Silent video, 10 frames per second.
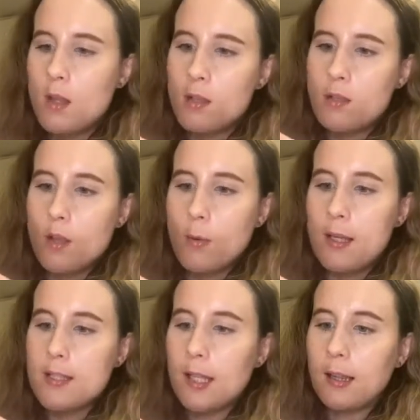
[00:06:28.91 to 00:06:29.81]
So
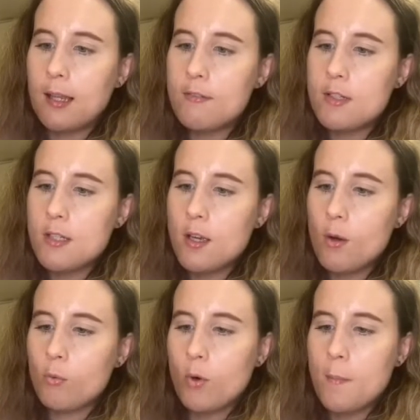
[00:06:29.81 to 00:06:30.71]
it's lavender,
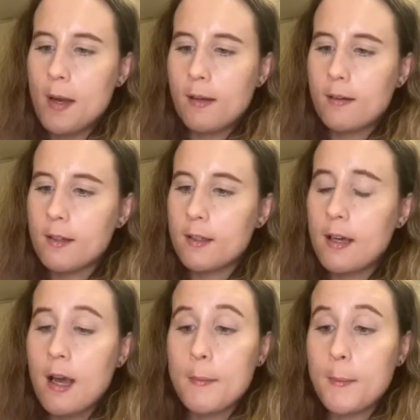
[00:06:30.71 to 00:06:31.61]
romaine,
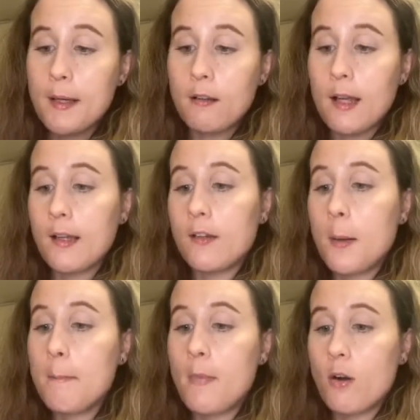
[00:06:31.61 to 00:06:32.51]
chamomile, and
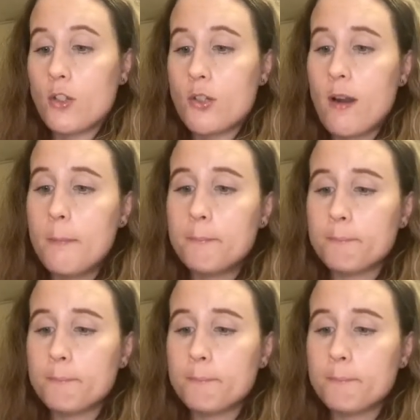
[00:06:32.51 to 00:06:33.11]
marjoram.